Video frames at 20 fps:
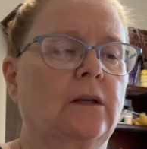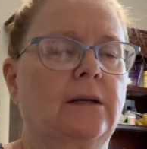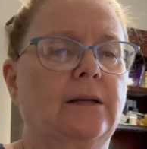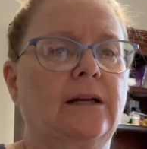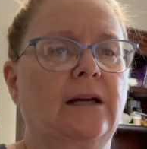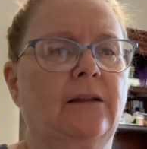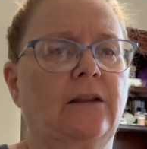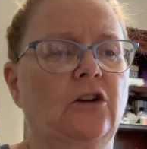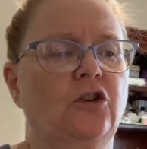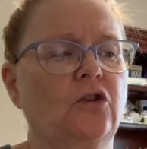
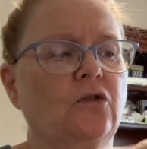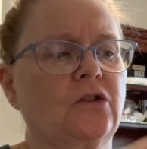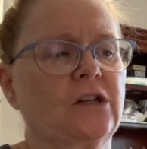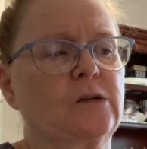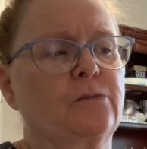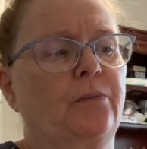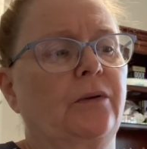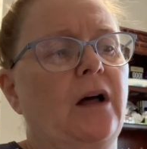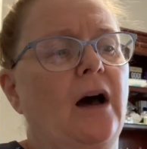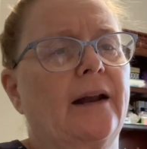and then you
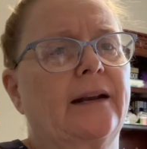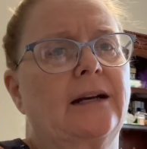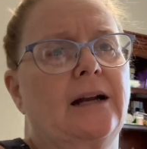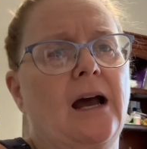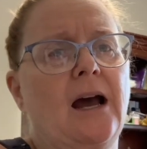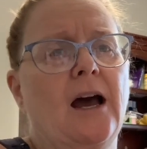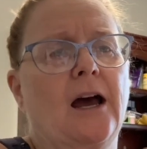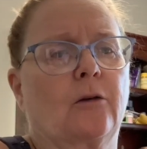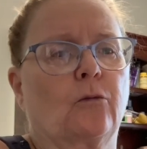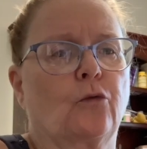just blot it
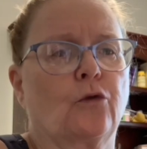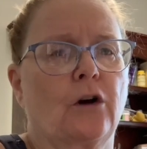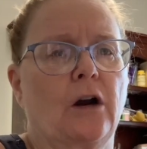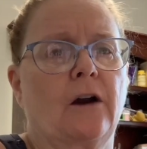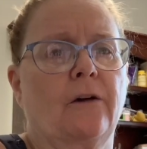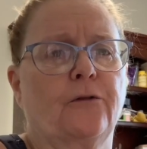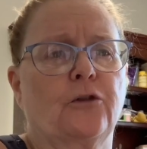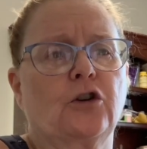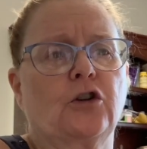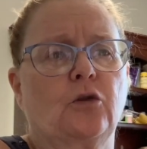on
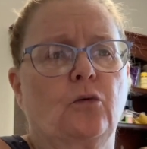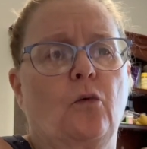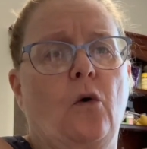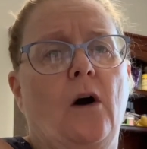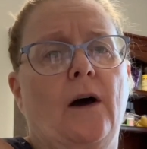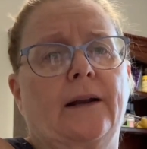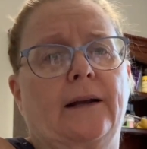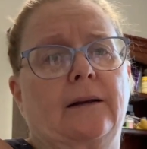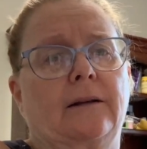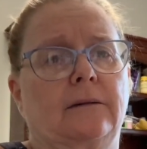wherever you
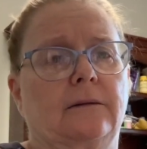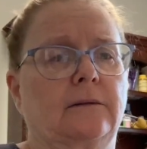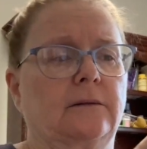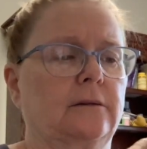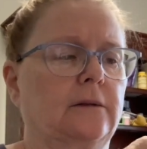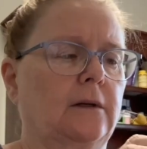want it.